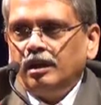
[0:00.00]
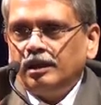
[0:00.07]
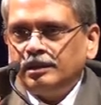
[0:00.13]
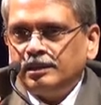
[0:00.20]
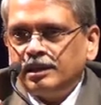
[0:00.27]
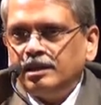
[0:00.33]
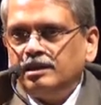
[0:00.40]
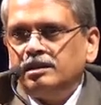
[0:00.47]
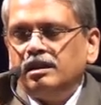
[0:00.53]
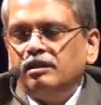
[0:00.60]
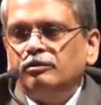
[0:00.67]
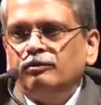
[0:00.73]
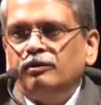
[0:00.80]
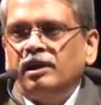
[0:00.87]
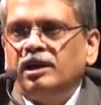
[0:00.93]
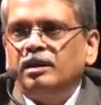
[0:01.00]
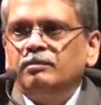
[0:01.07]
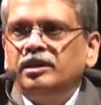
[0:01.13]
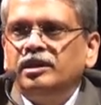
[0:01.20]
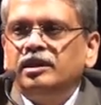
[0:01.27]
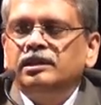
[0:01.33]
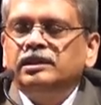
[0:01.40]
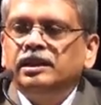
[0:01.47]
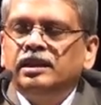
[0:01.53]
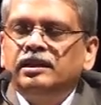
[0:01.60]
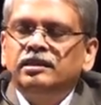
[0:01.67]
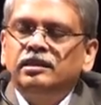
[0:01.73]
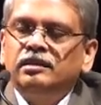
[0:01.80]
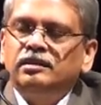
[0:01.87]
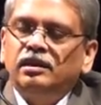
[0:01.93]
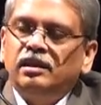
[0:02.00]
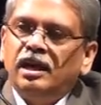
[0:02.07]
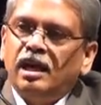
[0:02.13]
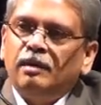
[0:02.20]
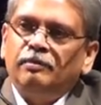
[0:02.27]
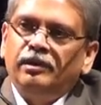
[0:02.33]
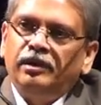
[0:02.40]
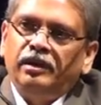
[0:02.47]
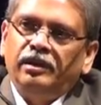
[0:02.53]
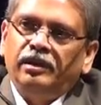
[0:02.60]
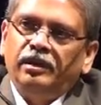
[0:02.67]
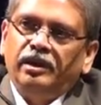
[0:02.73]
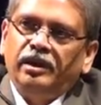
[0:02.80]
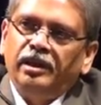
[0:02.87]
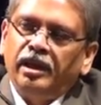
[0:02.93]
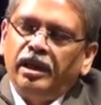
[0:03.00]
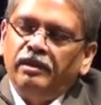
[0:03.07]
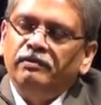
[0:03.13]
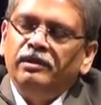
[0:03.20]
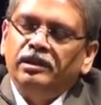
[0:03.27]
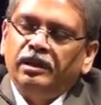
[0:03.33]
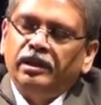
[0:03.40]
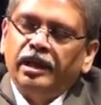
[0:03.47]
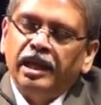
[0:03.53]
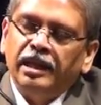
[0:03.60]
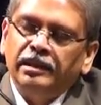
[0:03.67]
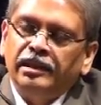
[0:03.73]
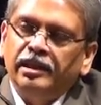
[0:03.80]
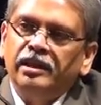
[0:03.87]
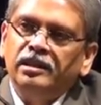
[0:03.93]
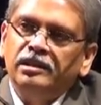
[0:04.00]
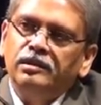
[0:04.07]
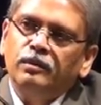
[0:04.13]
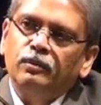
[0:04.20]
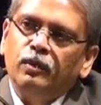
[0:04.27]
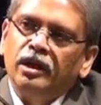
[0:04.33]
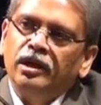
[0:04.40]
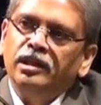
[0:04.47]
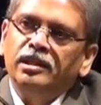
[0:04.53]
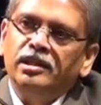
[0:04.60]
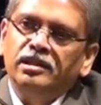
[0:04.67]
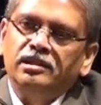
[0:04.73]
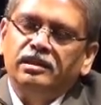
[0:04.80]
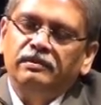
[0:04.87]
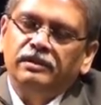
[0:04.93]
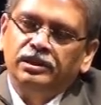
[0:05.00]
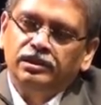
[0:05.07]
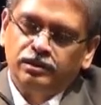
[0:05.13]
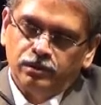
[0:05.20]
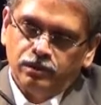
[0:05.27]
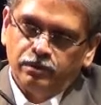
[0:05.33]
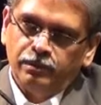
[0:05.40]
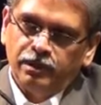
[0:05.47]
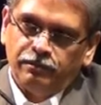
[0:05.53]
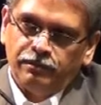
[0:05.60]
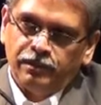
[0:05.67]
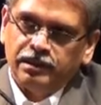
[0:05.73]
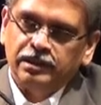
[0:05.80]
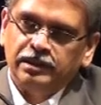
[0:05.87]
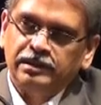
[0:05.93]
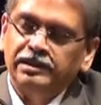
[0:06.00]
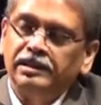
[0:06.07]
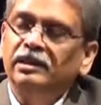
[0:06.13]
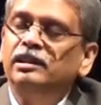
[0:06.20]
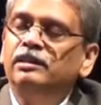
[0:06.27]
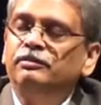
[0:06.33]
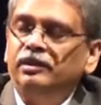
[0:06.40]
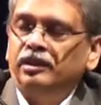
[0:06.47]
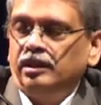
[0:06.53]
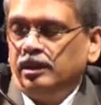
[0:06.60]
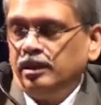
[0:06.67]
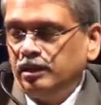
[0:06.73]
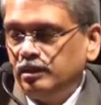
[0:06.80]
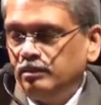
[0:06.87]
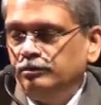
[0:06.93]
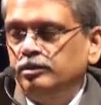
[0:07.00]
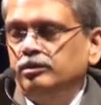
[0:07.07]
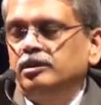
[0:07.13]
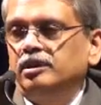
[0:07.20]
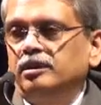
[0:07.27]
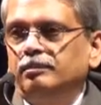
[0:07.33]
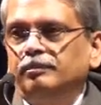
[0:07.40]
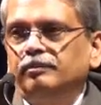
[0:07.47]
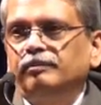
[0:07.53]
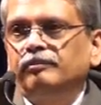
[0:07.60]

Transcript: And such fundamental changes are happening in everything. Healthcare is the one industry which is going to be affected significantly in the future.